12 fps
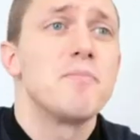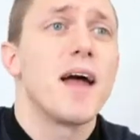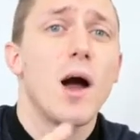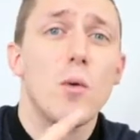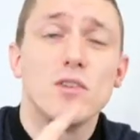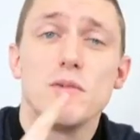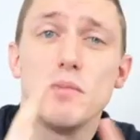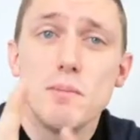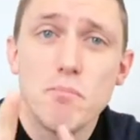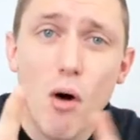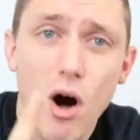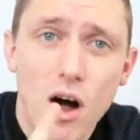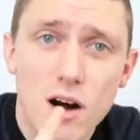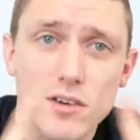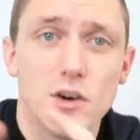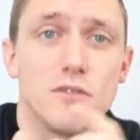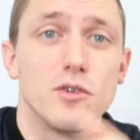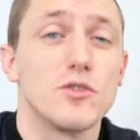I want to be part
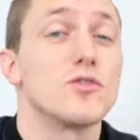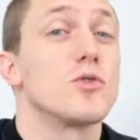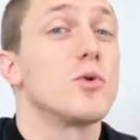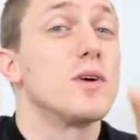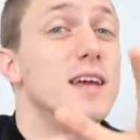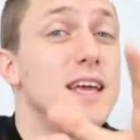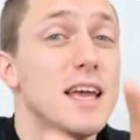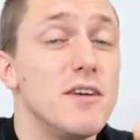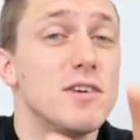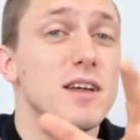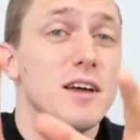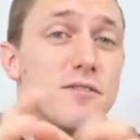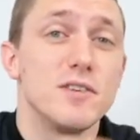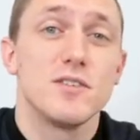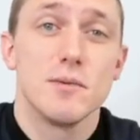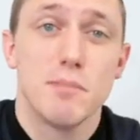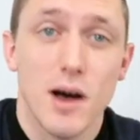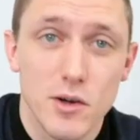of your story, even if it's
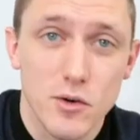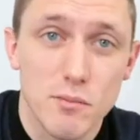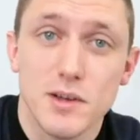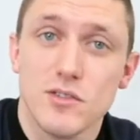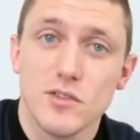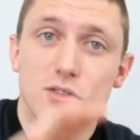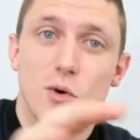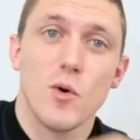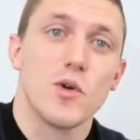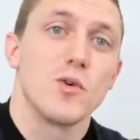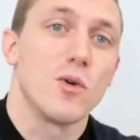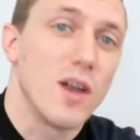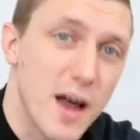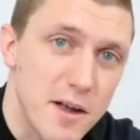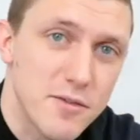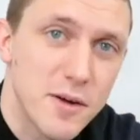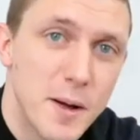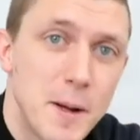about your business or your
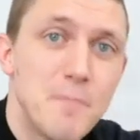life.